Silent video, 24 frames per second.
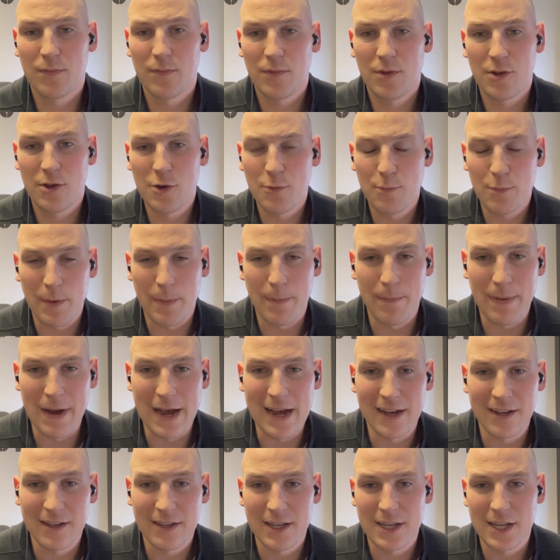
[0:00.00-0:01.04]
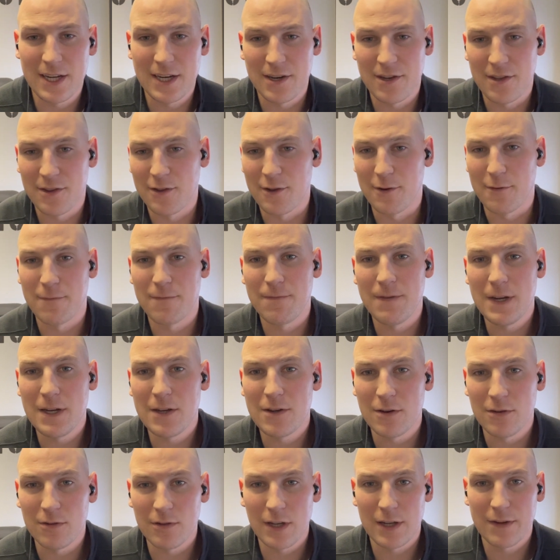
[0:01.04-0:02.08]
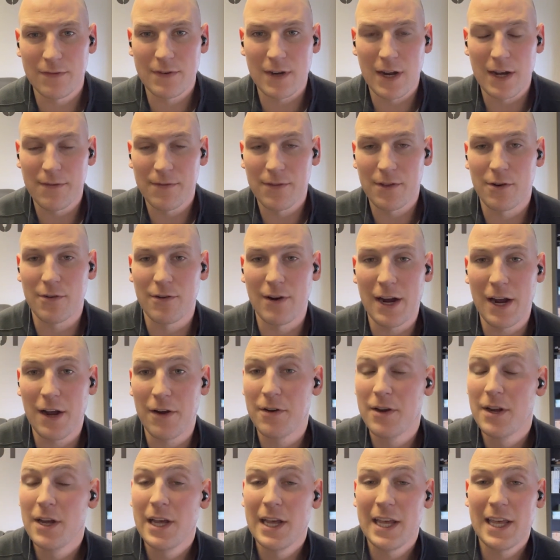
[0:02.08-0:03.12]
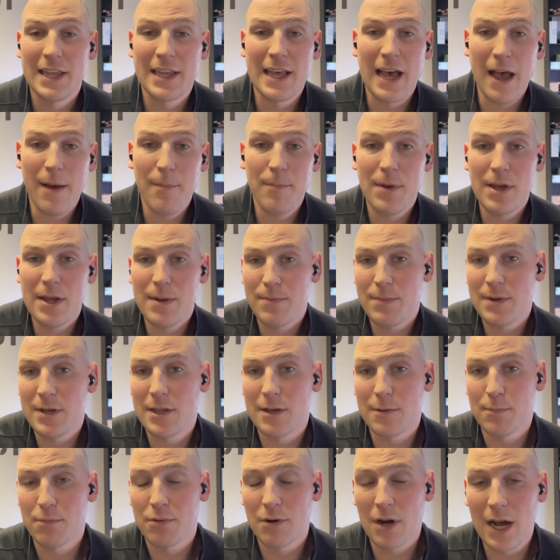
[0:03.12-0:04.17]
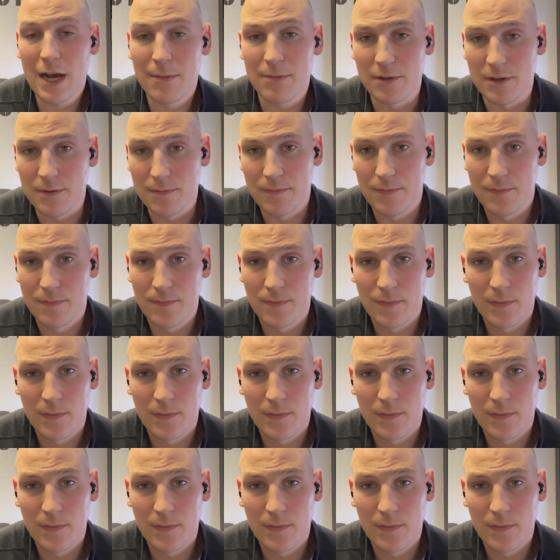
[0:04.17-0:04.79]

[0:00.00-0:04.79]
super balanced and their feet don't lift off the ground, that may be the problem.